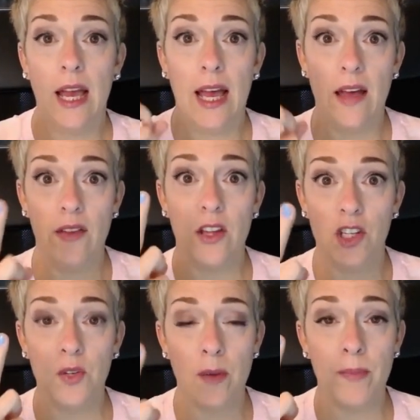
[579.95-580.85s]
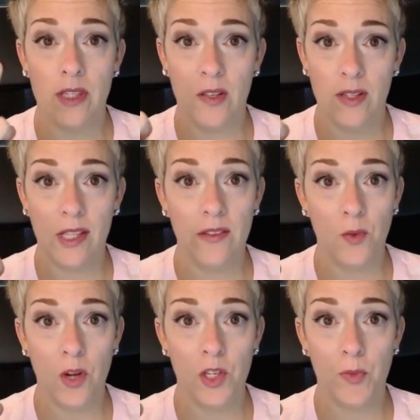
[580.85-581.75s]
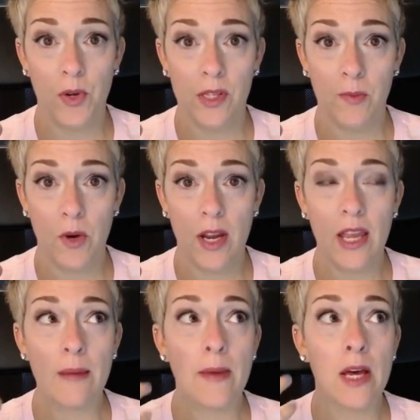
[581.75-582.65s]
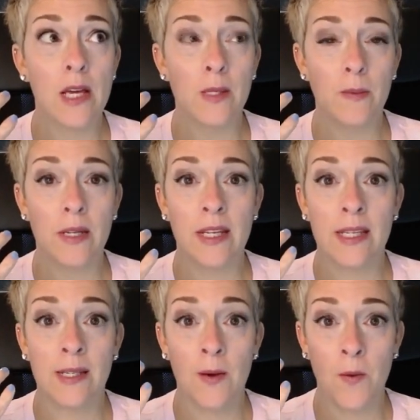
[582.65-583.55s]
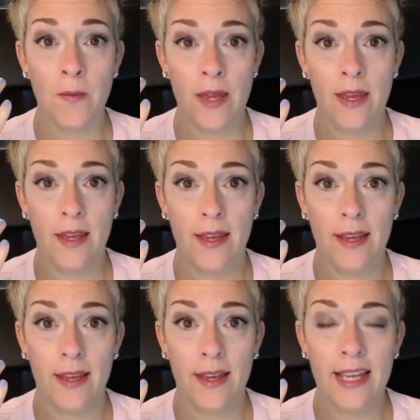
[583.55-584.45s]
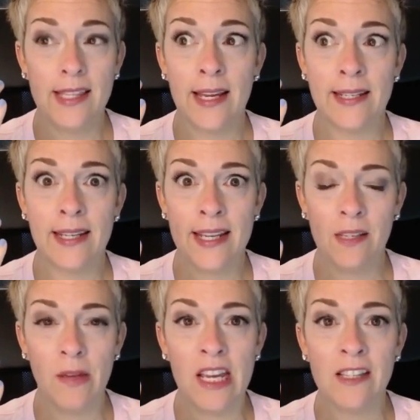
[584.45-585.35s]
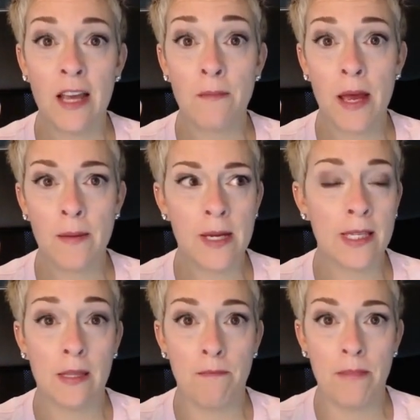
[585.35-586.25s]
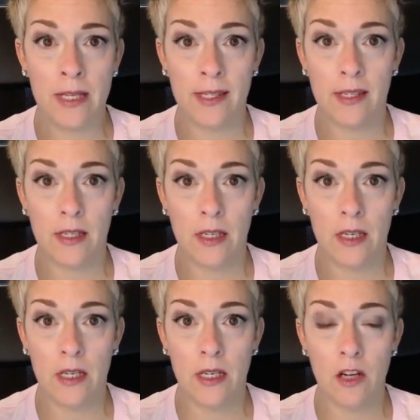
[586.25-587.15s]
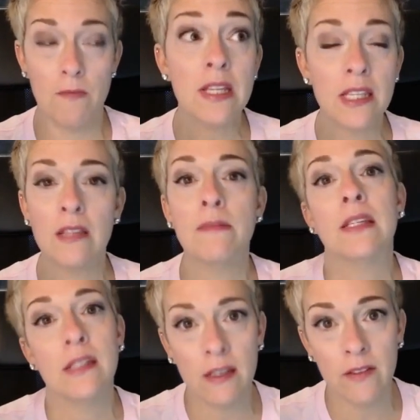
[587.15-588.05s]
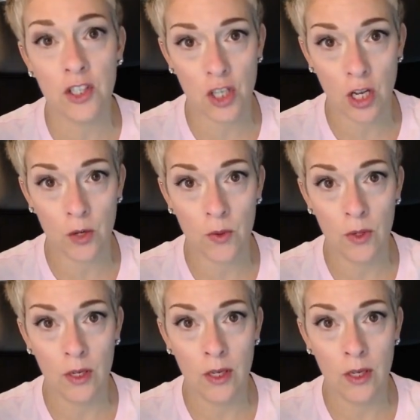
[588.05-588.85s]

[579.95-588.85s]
I've got two episodes left to watch of Prison Break, and my husband has told me. He's like teasing me. He's like, baby, it's the best, you're missing the best TV show